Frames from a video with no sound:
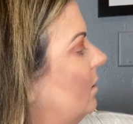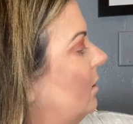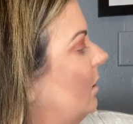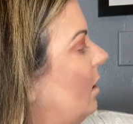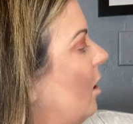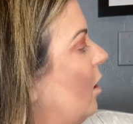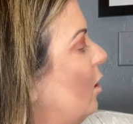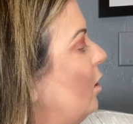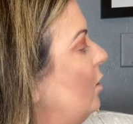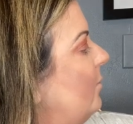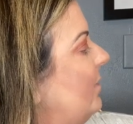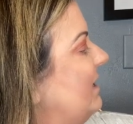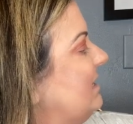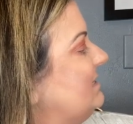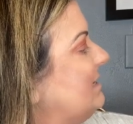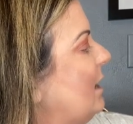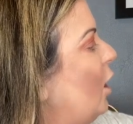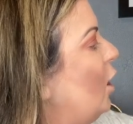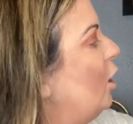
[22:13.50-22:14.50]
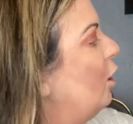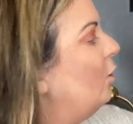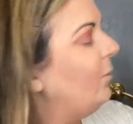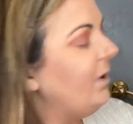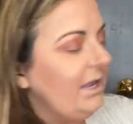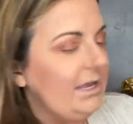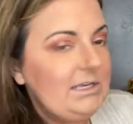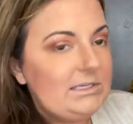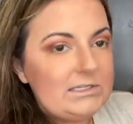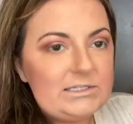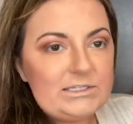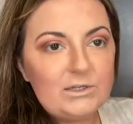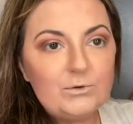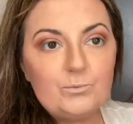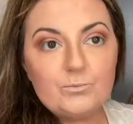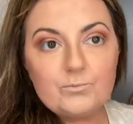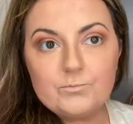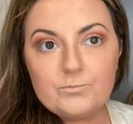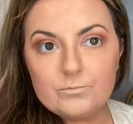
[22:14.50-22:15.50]
Always
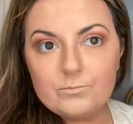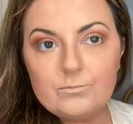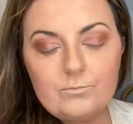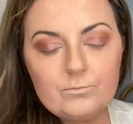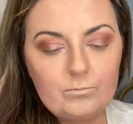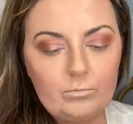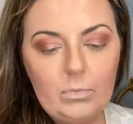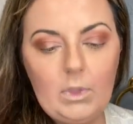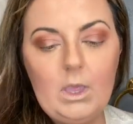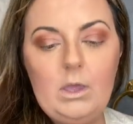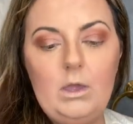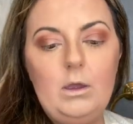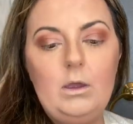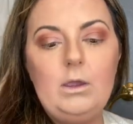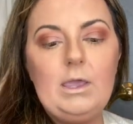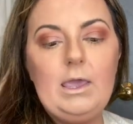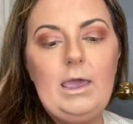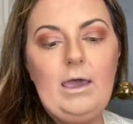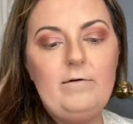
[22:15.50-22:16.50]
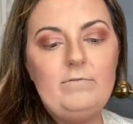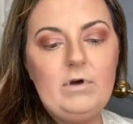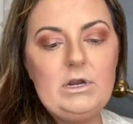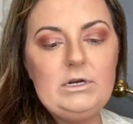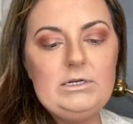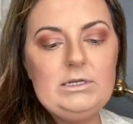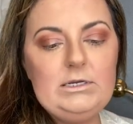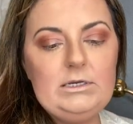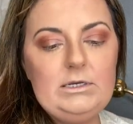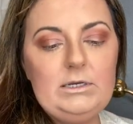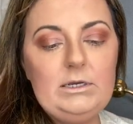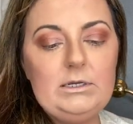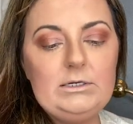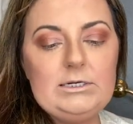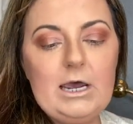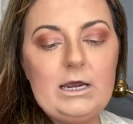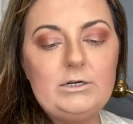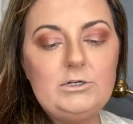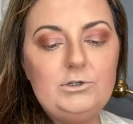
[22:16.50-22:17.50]
Kat Von D
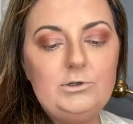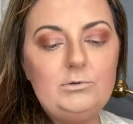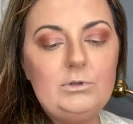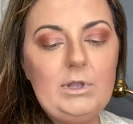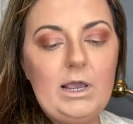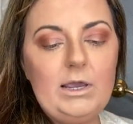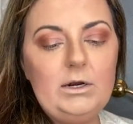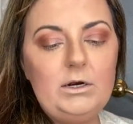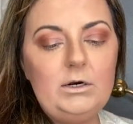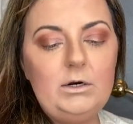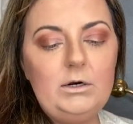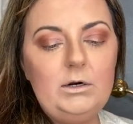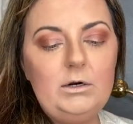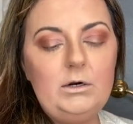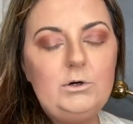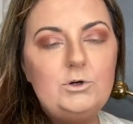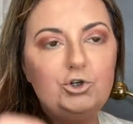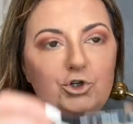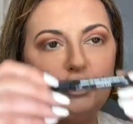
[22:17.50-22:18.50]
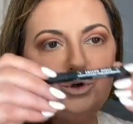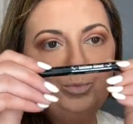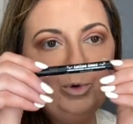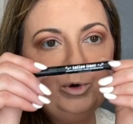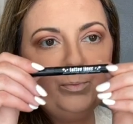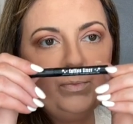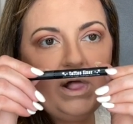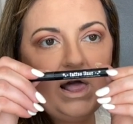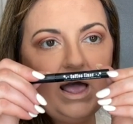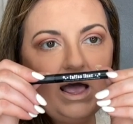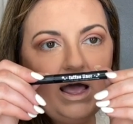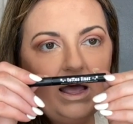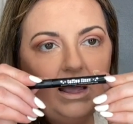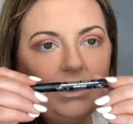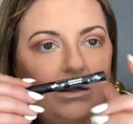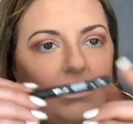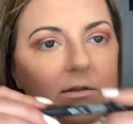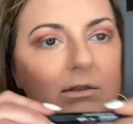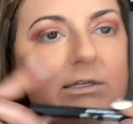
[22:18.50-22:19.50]
Tattoo Liner, Trooper
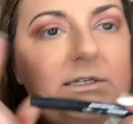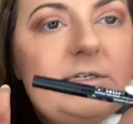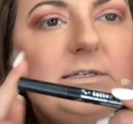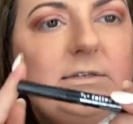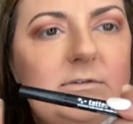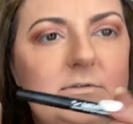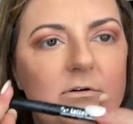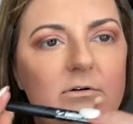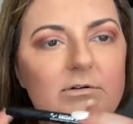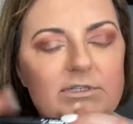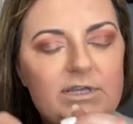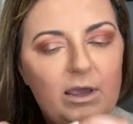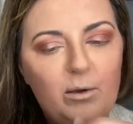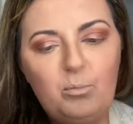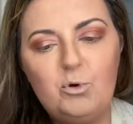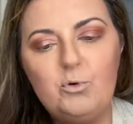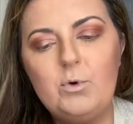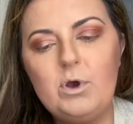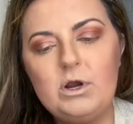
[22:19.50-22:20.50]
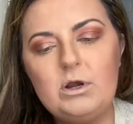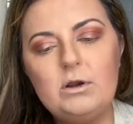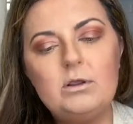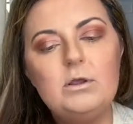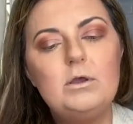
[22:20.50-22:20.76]
Black. This is a little sample one.